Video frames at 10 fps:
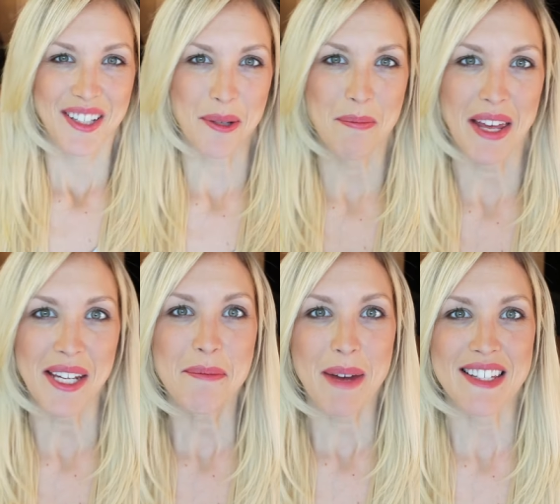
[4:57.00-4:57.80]
The
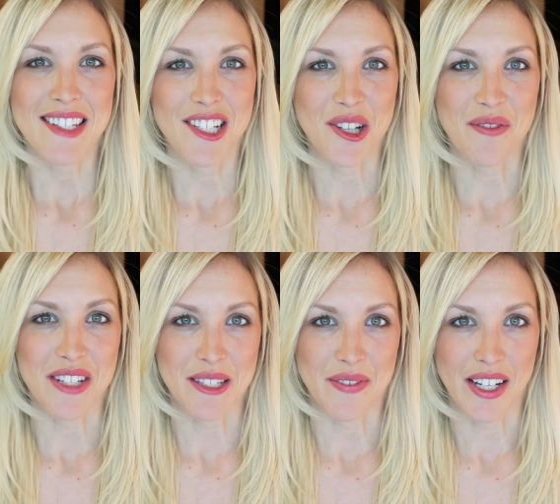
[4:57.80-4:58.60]
main message of
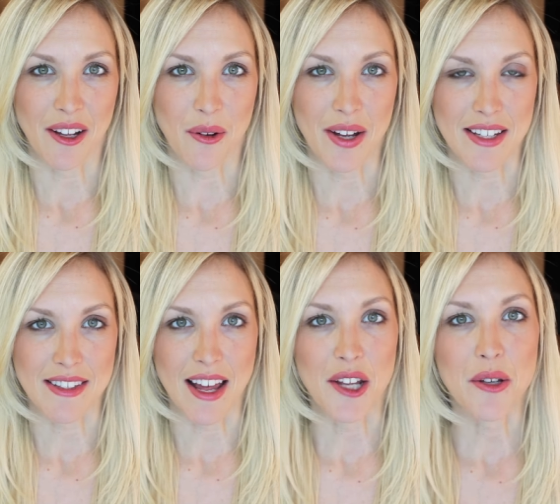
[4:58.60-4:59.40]
this video is
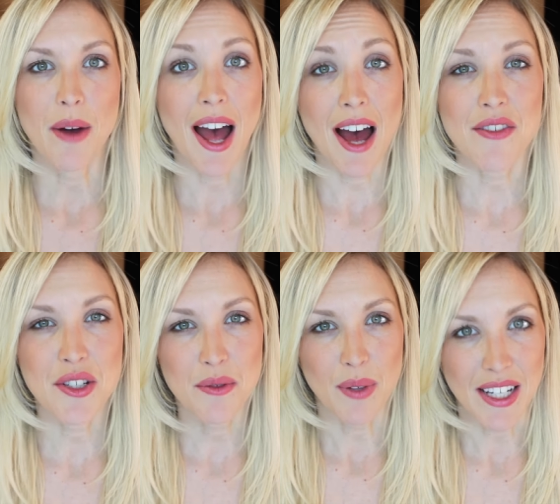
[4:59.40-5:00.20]
that you have
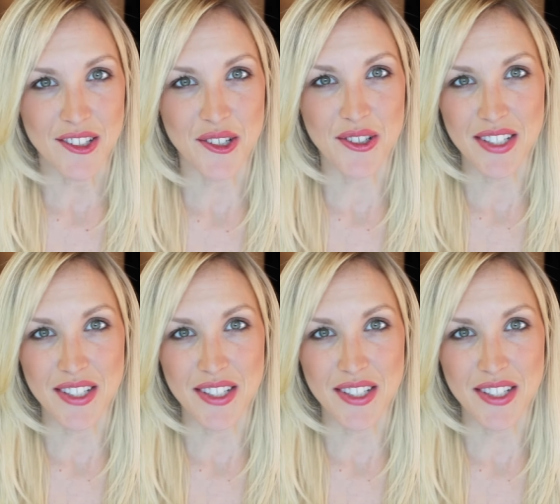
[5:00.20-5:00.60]
to raise your